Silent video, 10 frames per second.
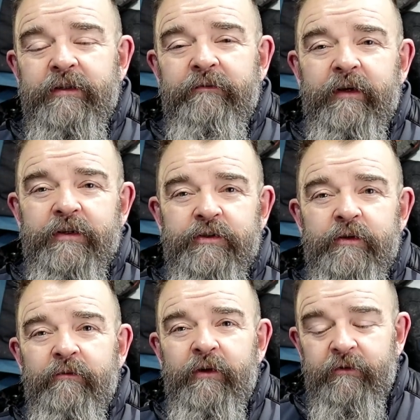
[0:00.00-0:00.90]
I've had
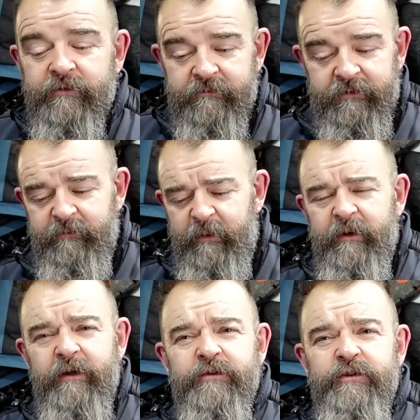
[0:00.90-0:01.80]
one of those, you remember
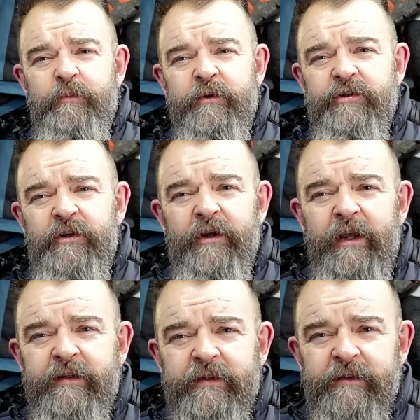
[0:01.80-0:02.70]
those Super Sir
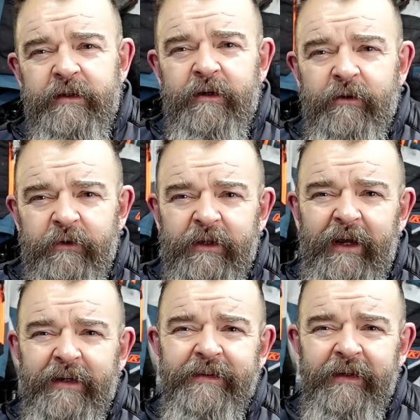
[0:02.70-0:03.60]
heaters, they call them, with the
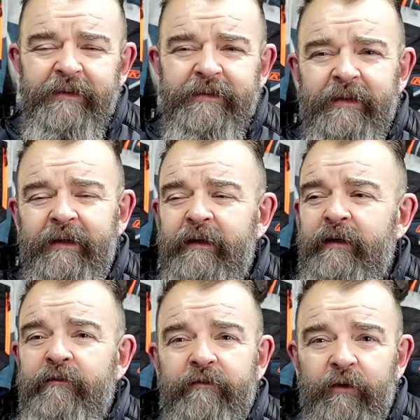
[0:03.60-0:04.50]
gas things,
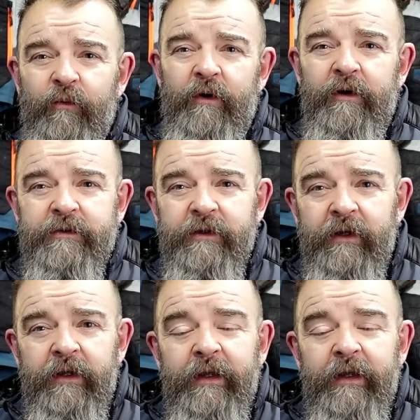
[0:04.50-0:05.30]
full of water.